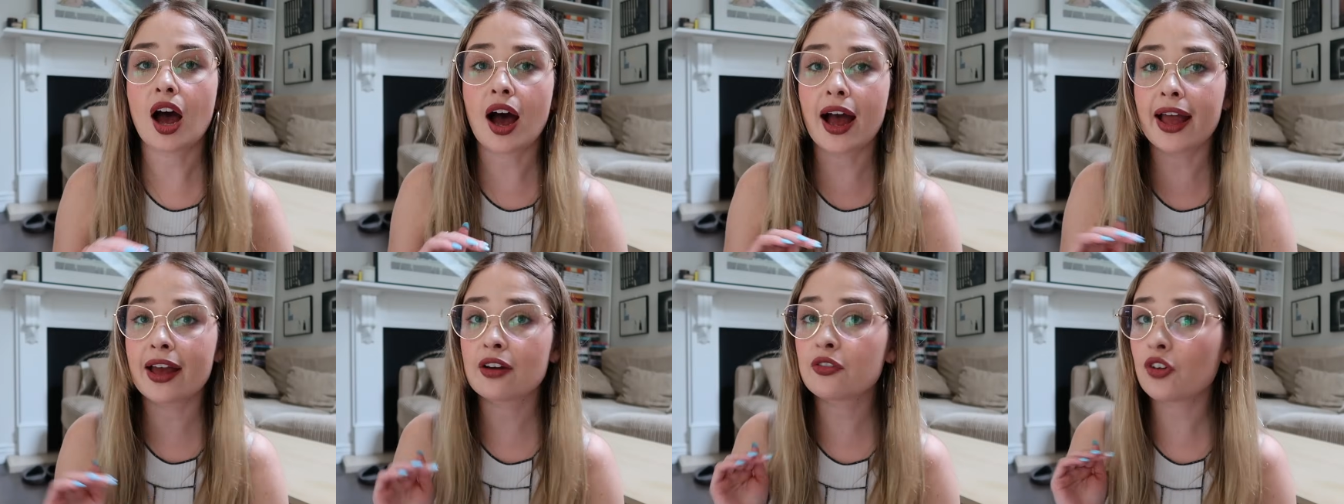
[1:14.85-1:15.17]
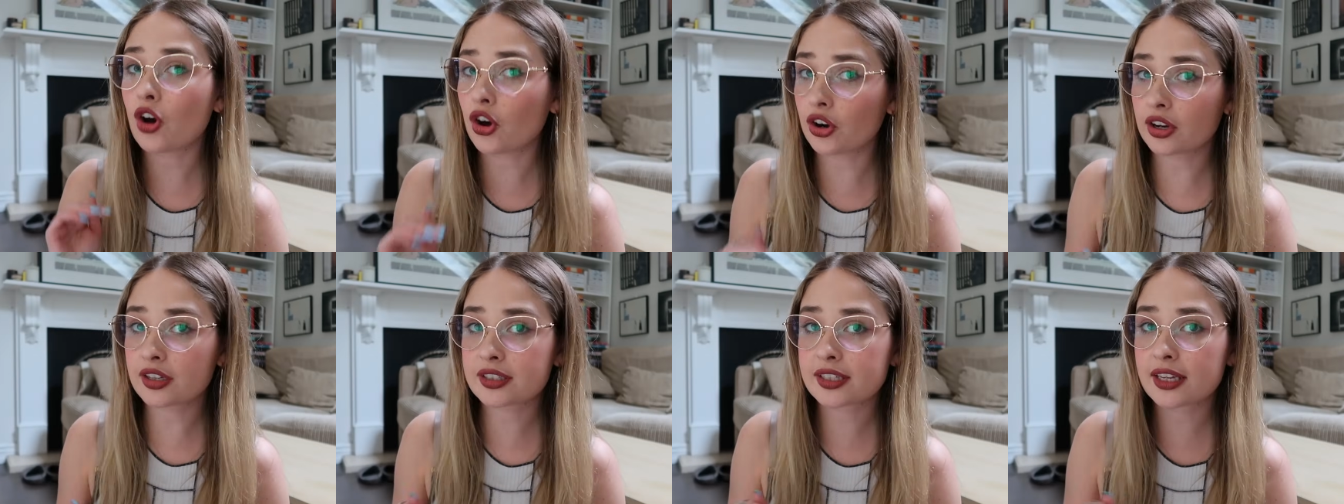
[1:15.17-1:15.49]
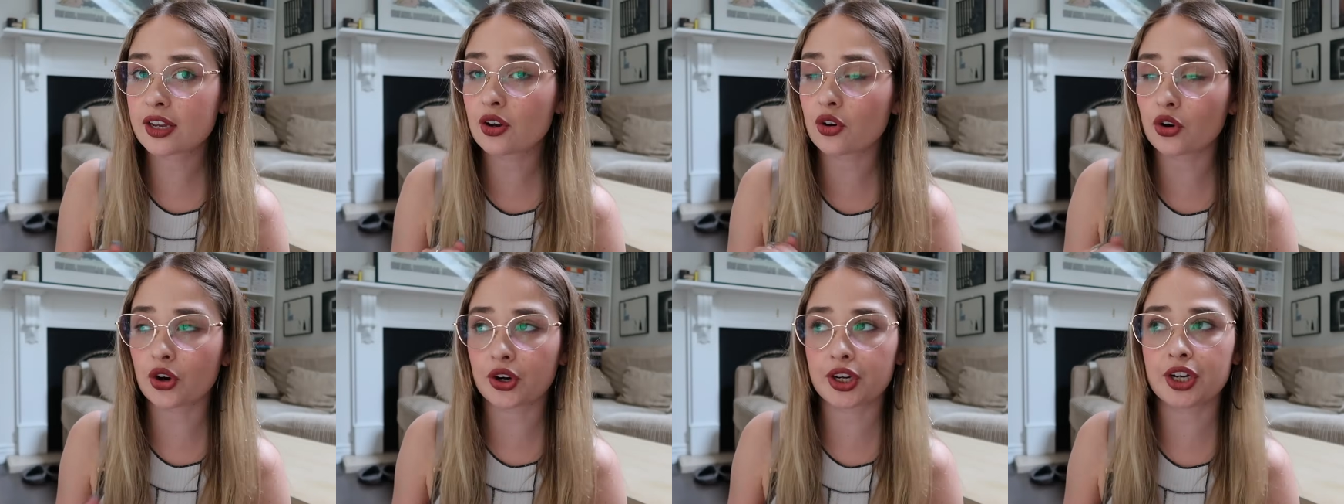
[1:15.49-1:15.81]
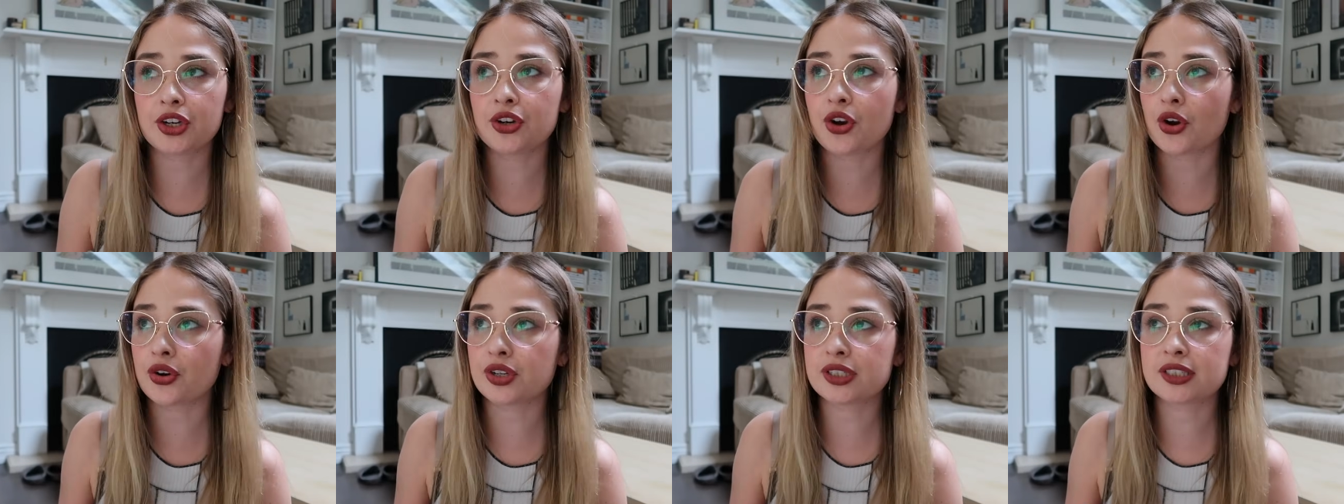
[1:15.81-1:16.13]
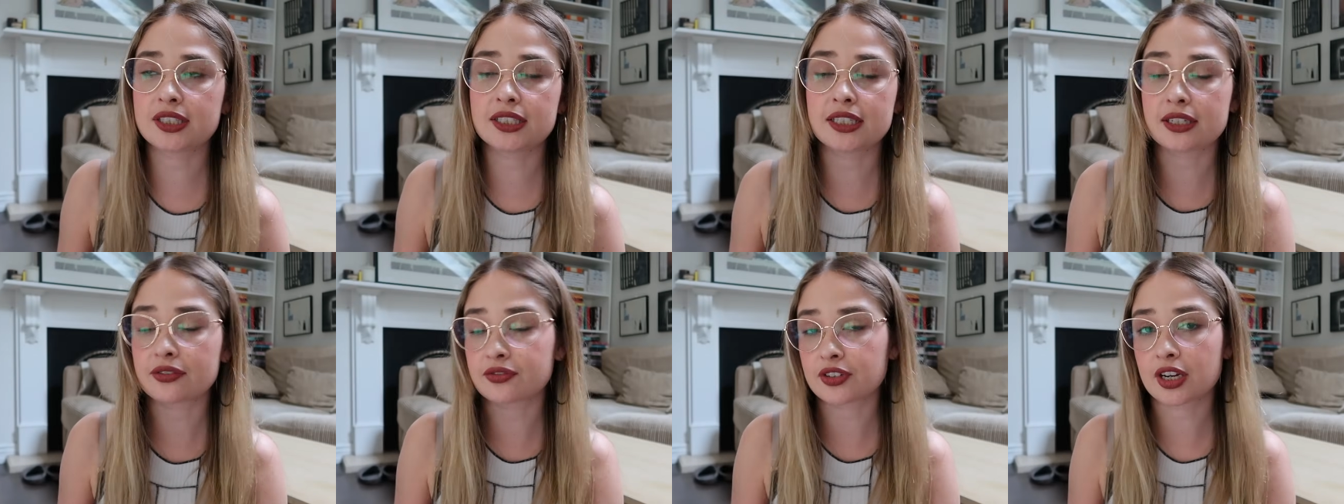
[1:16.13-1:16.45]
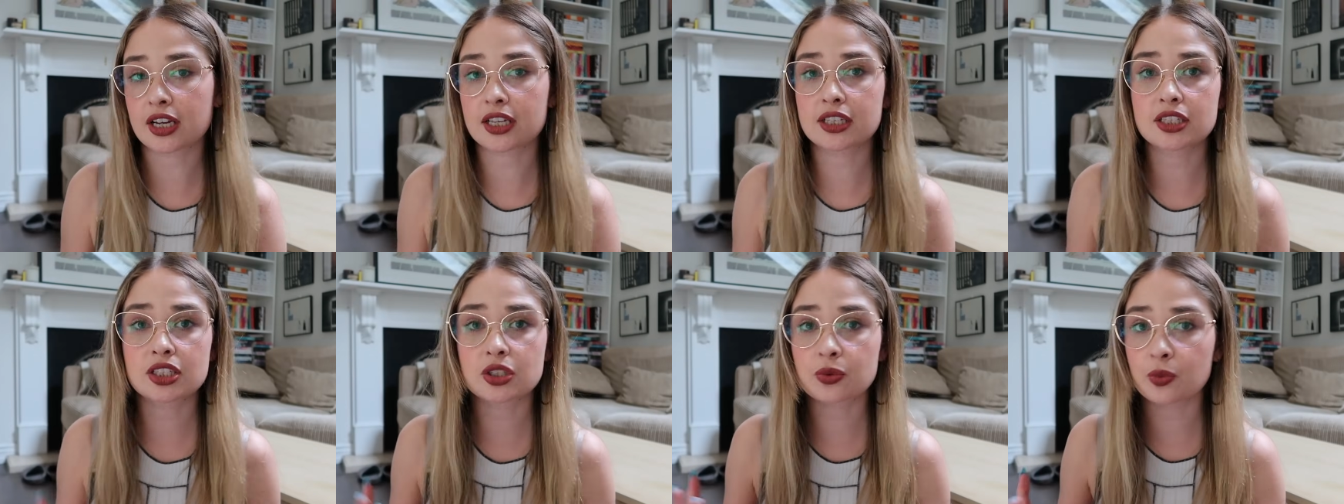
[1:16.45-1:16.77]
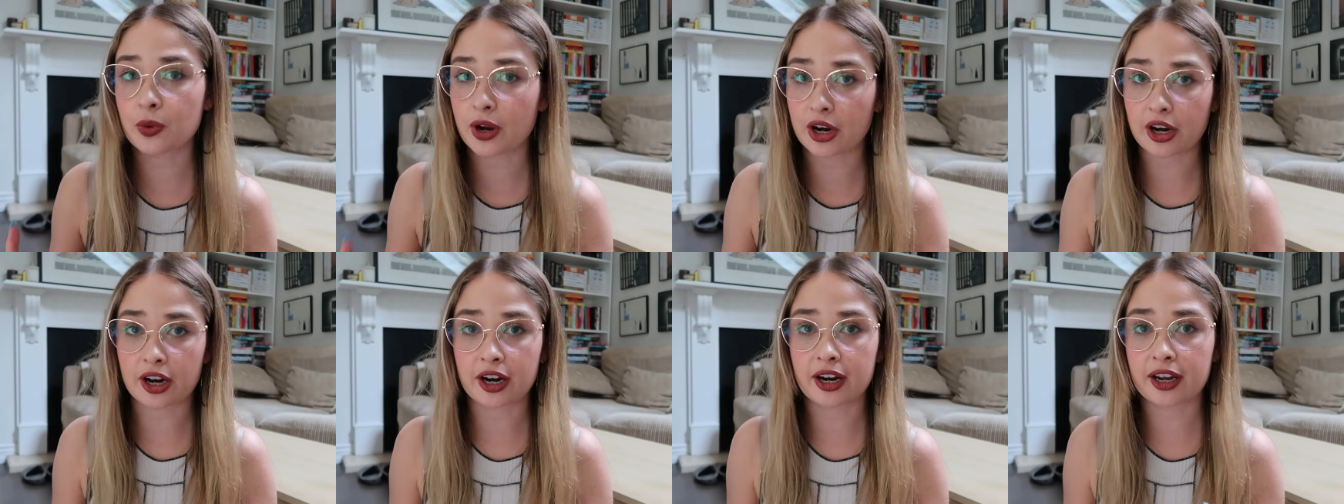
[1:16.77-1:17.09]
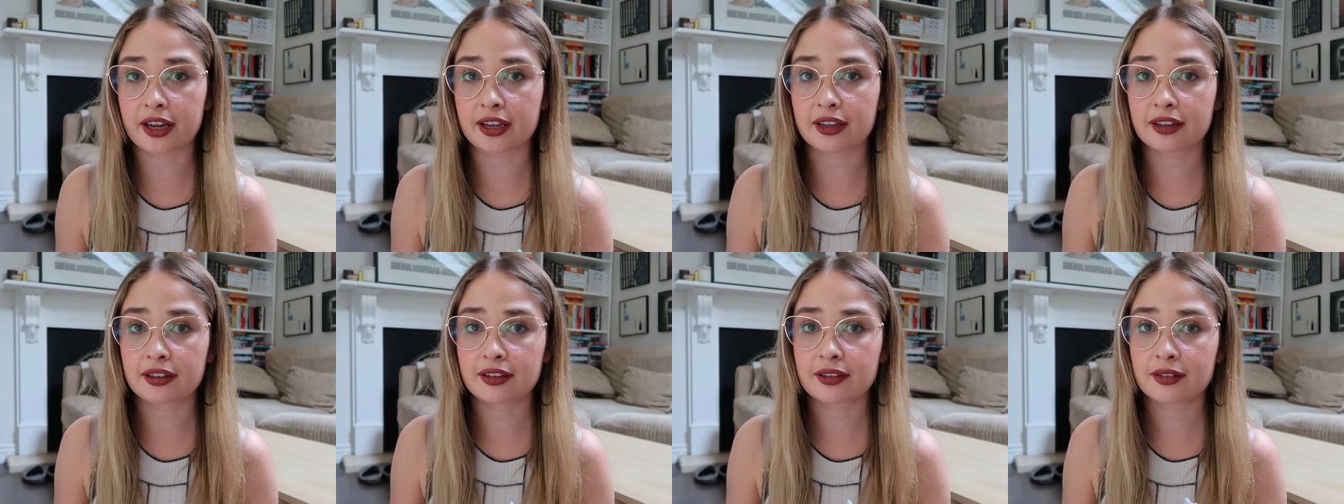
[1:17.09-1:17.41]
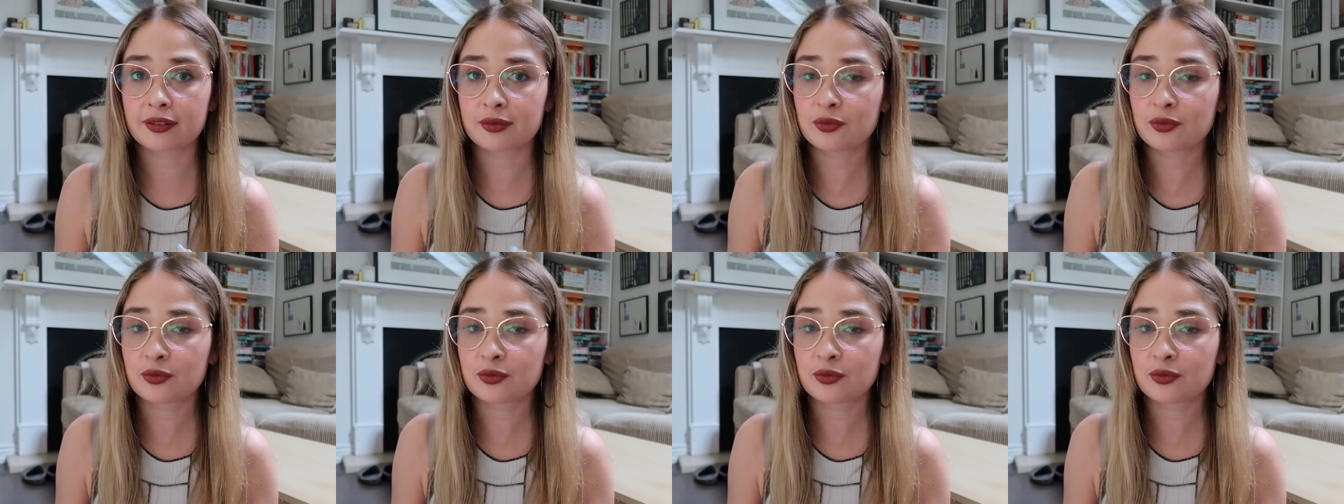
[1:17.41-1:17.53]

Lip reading: I have honestly already noticed the difference wearing